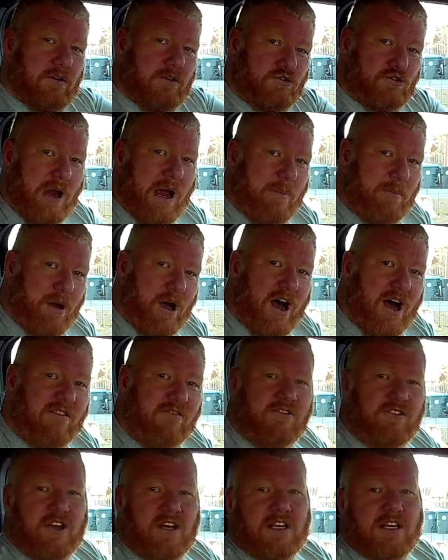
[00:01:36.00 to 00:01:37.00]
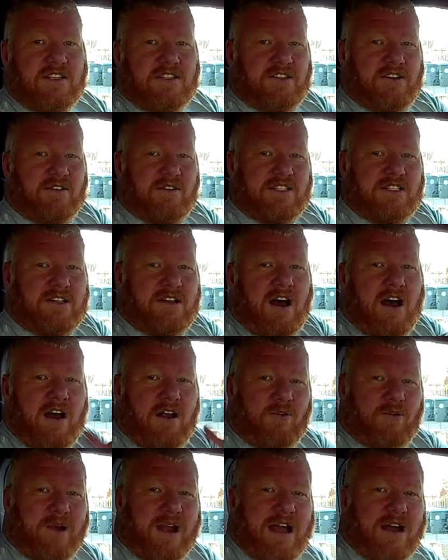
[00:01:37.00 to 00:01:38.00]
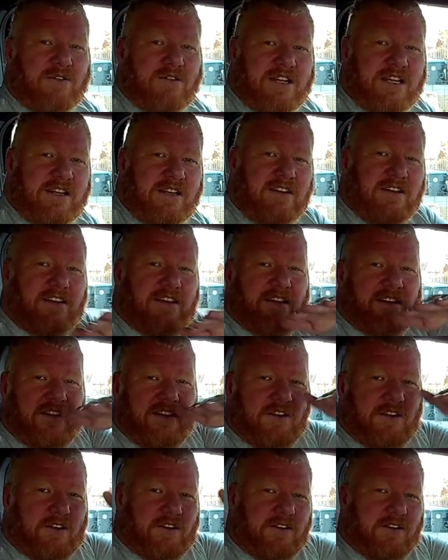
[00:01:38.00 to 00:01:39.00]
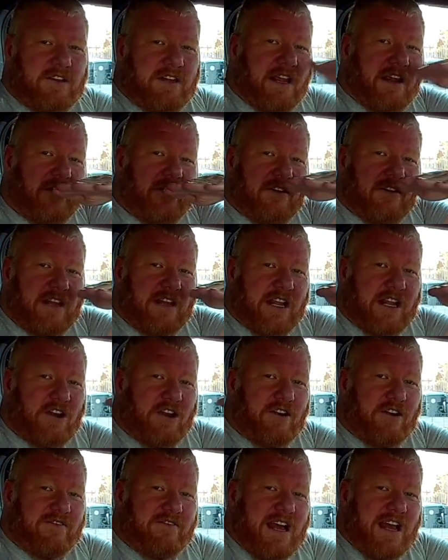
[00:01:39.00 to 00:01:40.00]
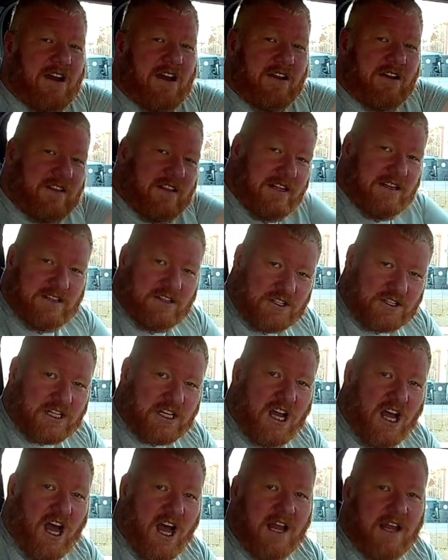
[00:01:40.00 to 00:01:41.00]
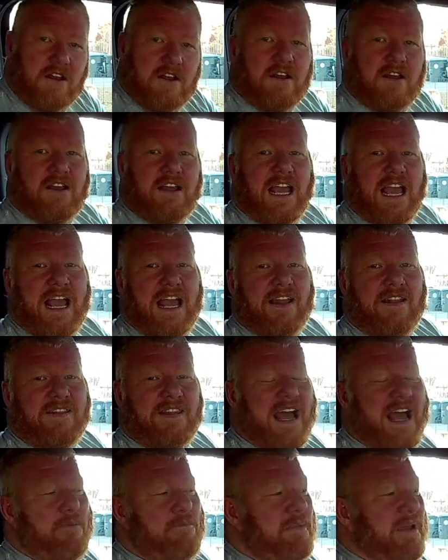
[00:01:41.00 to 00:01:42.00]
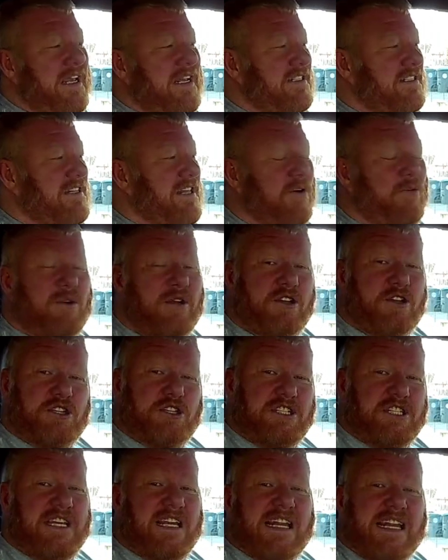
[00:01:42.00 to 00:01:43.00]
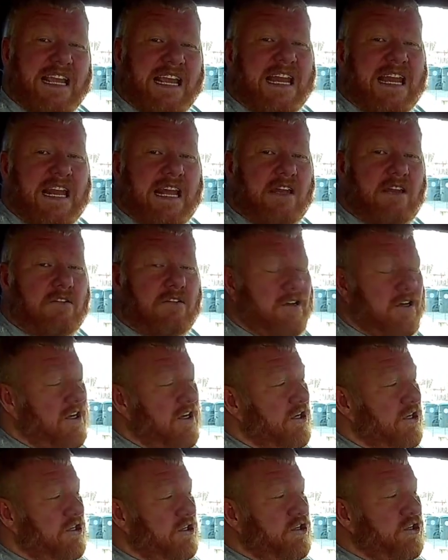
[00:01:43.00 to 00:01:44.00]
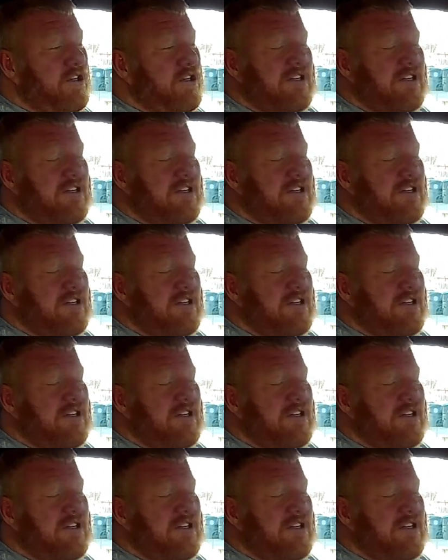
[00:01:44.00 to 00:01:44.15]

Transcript: drop off, so it's not rounded. They're, they they curve down and then just cut, and that means that when you're sitting in it, you